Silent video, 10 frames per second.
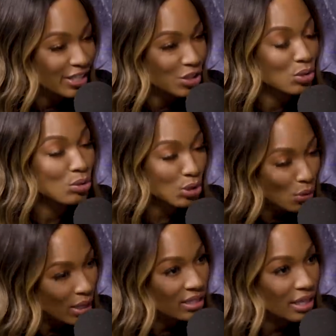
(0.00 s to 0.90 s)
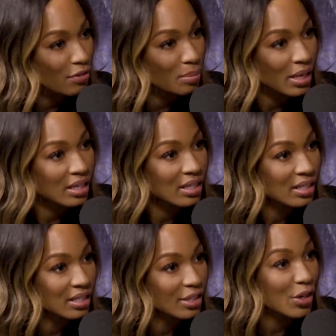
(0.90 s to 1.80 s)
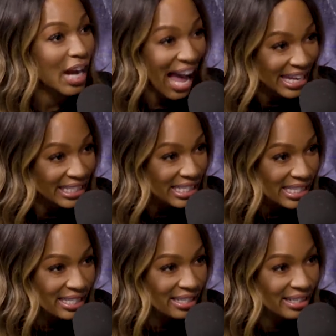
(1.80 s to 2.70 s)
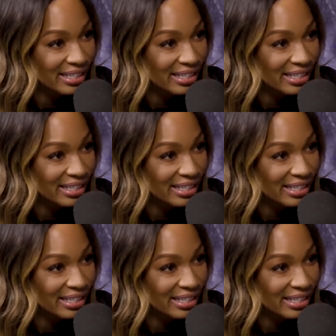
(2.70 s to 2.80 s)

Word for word: Do you show that to everybody? Your kindness?